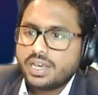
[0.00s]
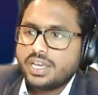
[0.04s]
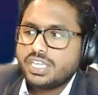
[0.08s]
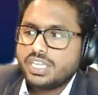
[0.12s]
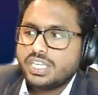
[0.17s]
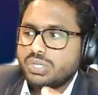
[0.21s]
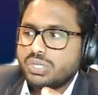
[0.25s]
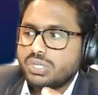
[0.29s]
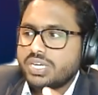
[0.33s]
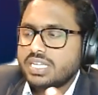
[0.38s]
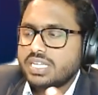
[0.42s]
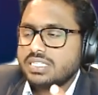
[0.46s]

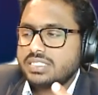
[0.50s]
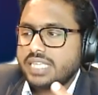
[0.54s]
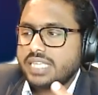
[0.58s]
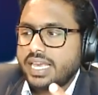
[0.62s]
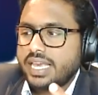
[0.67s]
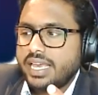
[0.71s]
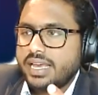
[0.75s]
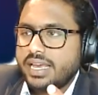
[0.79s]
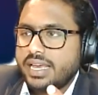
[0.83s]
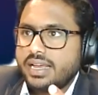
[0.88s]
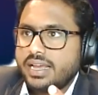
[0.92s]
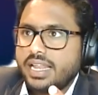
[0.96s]
You can
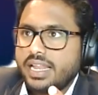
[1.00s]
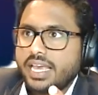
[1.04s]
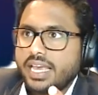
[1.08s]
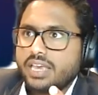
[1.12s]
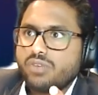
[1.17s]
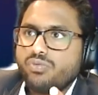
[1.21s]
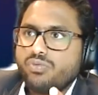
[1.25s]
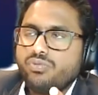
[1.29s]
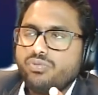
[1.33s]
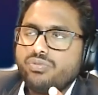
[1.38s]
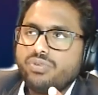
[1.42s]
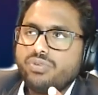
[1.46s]
say
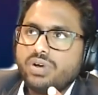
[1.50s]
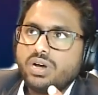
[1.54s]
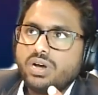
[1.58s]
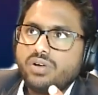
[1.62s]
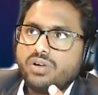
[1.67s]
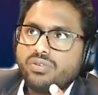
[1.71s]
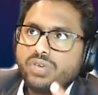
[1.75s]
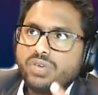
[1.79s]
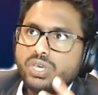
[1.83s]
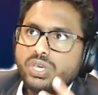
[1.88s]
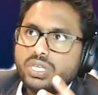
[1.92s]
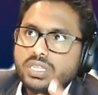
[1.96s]

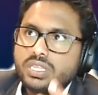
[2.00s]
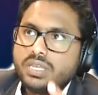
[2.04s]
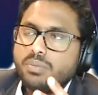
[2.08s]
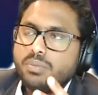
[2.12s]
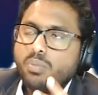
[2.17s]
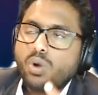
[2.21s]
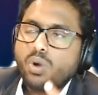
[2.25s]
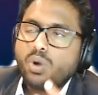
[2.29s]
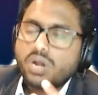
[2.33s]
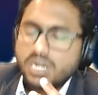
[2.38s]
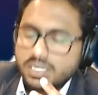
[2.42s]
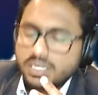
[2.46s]
the
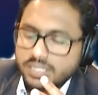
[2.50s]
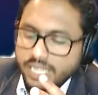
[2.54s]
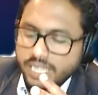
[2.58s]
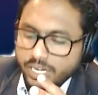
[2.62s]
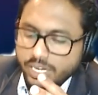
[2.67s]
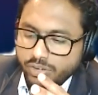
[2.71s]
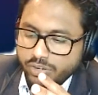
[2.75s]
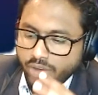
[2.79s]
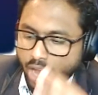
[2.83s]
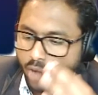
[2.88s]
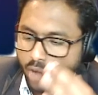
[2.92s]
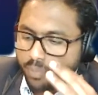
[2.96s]
models
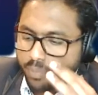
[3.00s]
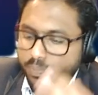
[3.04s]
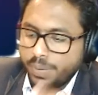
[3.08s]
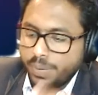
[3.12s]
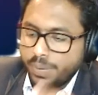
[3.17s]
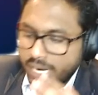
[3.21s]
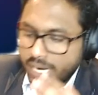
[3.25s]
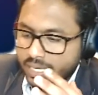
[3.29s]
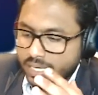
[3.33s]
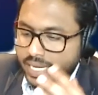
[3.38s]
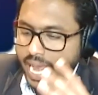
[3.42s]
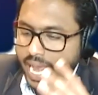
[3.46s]
that you have
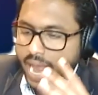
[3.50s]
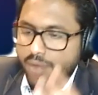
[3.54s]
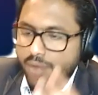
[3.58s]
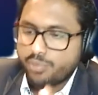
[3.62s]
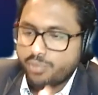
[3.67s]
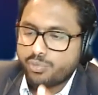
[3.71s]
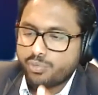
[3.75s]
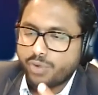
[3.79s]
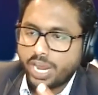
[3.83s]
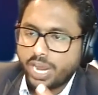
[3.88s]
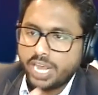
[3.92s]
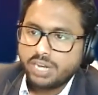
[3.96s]
built and
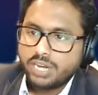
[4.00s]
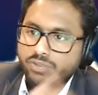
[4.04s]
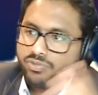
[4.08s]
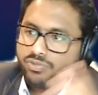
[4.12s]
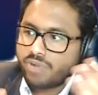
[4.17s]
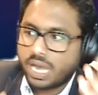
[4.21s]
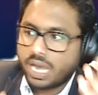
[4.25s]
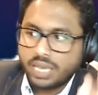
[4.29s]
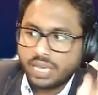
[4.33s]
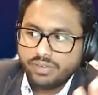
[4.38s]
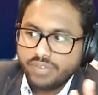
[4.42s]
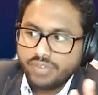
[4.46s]
trained
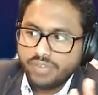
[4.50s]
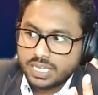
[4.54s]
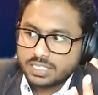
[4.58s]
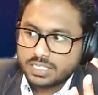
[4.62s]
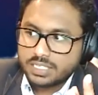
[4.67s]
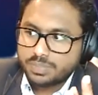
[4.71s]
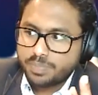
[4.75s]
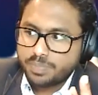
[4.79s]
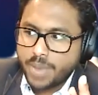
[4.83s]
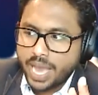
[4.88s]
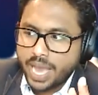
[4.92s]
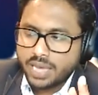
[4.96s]
5
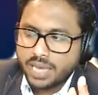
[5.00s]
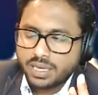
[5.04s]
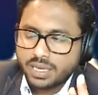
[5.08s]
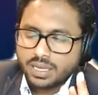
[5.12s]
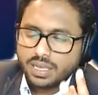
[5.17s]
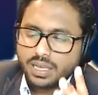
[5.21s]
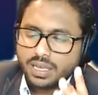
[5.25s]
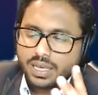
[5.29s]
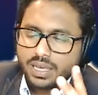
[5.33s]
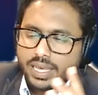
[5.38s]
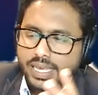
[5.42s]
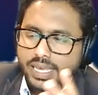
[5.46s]
years back
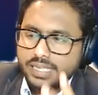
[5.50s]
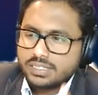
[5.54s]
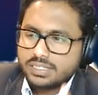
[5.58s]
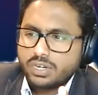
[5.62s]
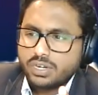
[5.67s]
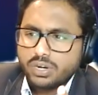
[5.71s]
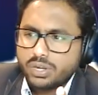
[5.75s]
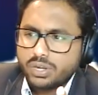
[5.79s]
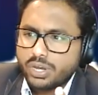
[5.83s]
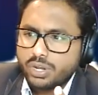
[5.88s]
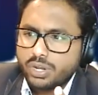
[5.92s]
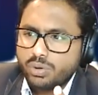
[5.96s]
is
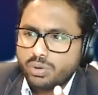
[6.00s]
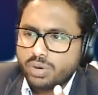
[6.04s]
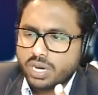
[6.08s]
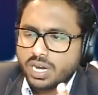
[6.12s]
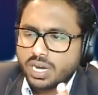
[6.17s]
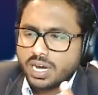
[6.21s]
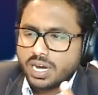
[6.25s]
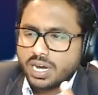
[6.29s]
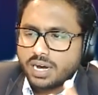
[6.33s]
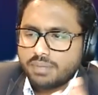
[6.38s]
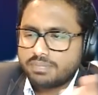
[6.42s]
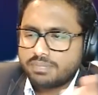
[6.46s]
not going
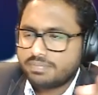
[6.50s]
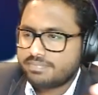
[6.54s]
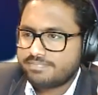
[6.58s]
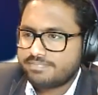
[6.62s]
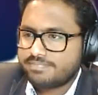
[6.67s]
to